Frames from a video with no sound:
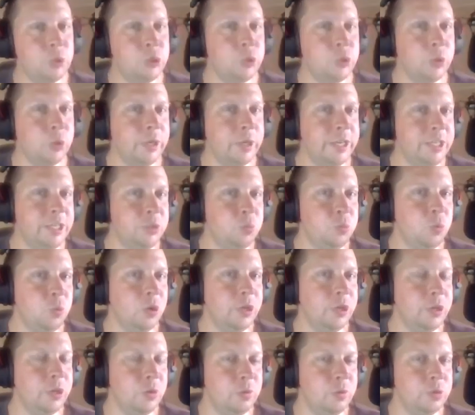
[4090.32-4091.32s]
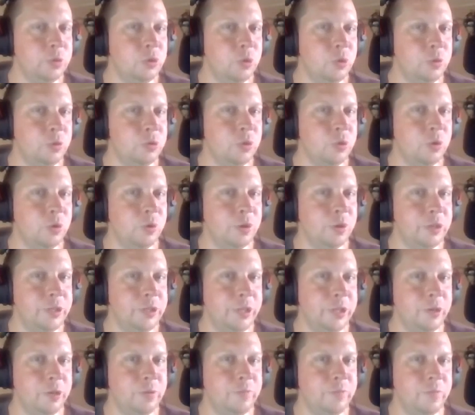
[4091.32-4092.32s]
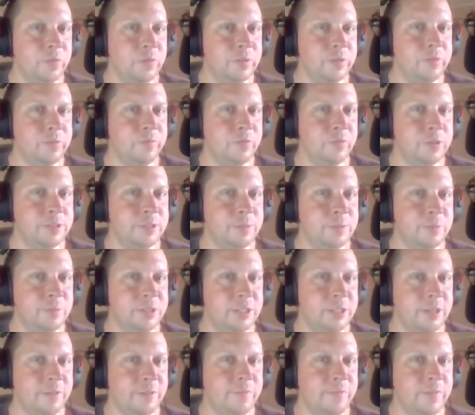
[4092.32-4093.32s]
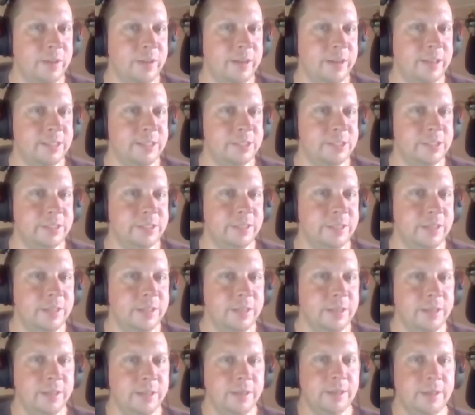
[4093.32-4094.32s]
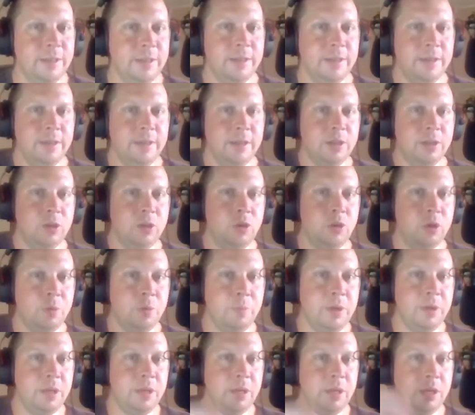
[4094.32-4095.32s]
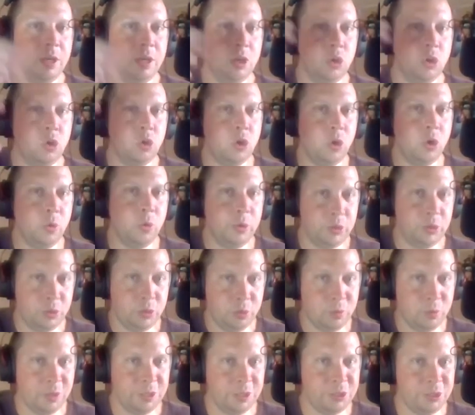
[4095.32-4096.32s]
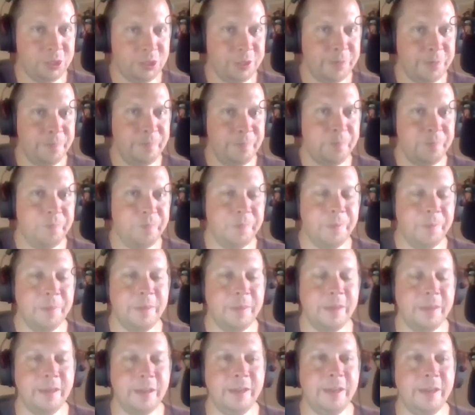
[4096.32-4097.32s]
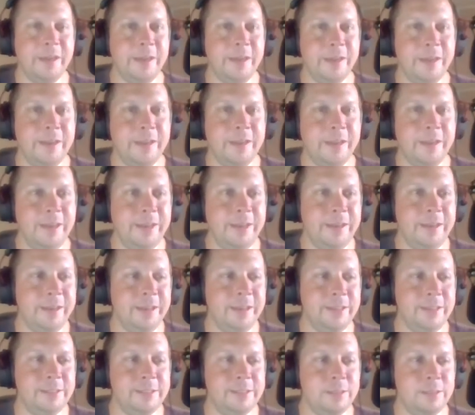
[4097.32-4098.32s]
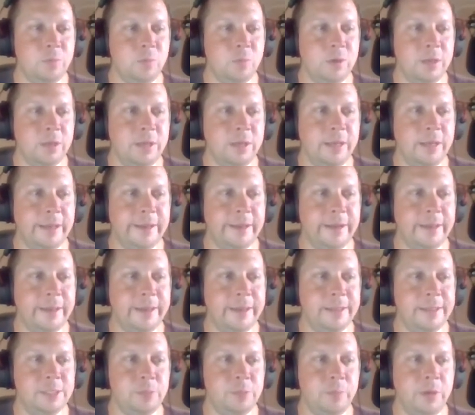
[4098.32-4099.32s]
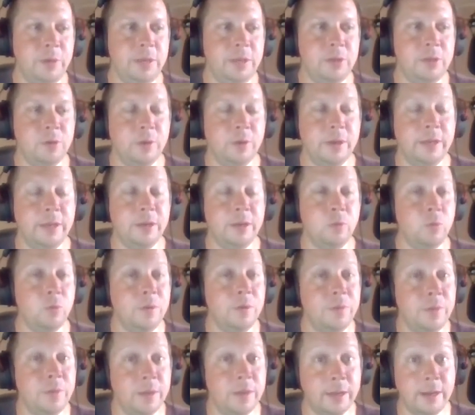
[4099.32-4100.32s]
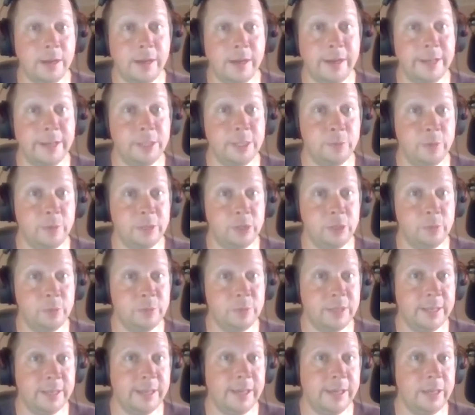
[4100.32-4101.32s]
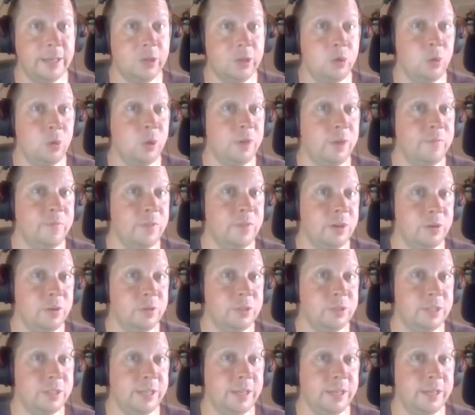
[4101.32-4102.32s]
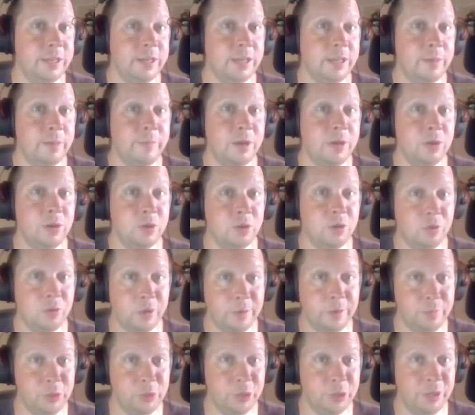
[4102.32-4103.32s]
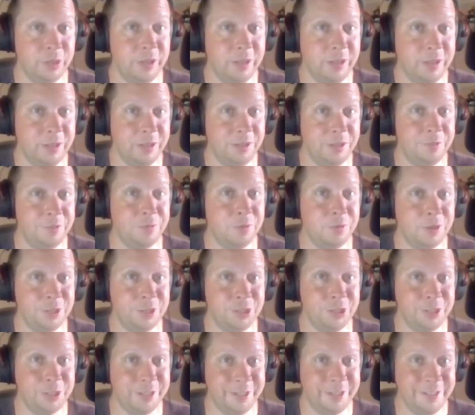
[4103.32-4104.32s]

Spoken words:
short, he's working on a deal for some stuff that's going to be going to Russia. And he needs someone that can speak to it. And the one thing I explained to him is like, hey, you have to understand about corruption in Russia.